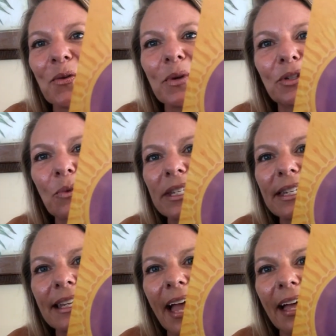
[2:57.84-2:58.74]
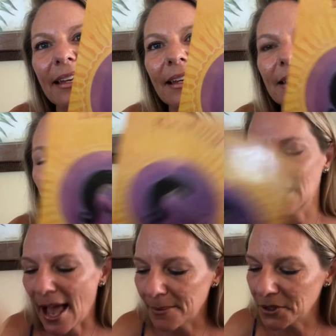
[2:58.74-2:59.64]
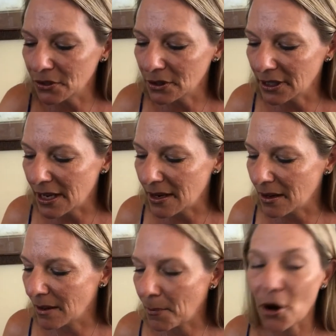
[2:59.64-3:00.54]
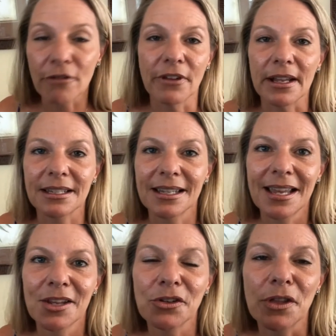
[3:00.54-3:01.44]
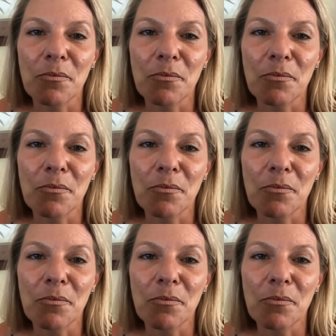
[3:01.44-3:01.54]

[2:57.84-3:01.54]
which once again is just absolutely perfect. So